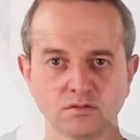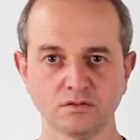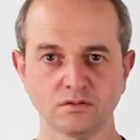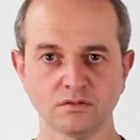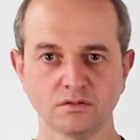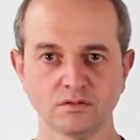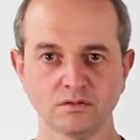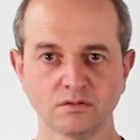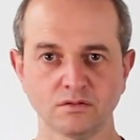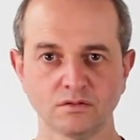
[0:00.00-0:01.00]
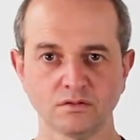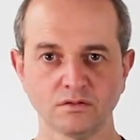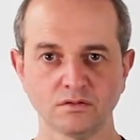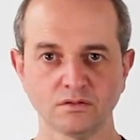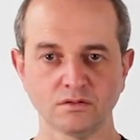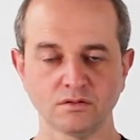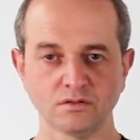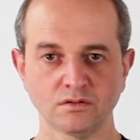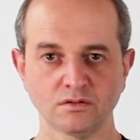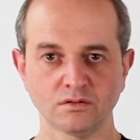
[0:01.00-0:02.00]

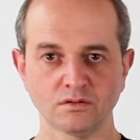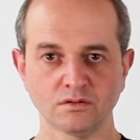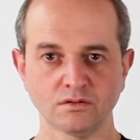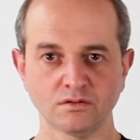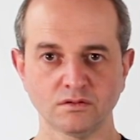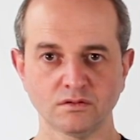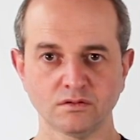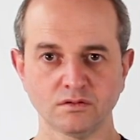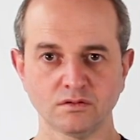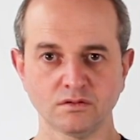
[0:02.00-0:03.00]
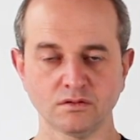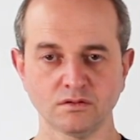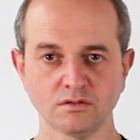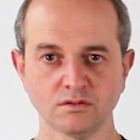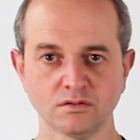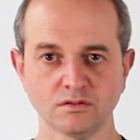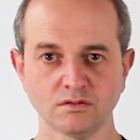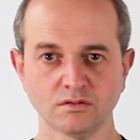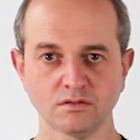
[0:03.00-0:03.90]
(not speaking)